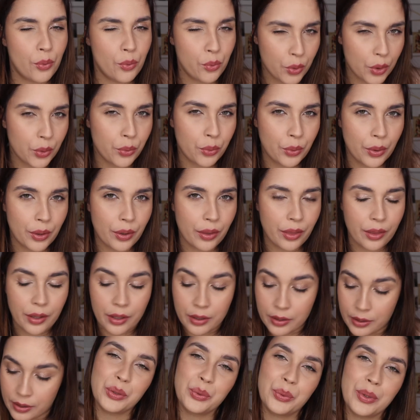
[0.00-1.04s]
were worth
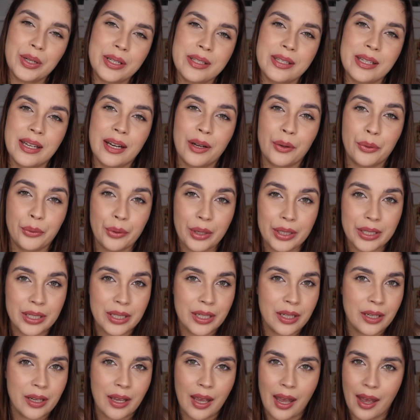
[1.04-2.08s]
it. The ones that I
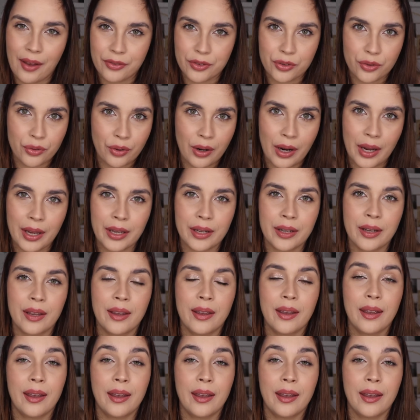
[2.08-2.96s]
already have tried,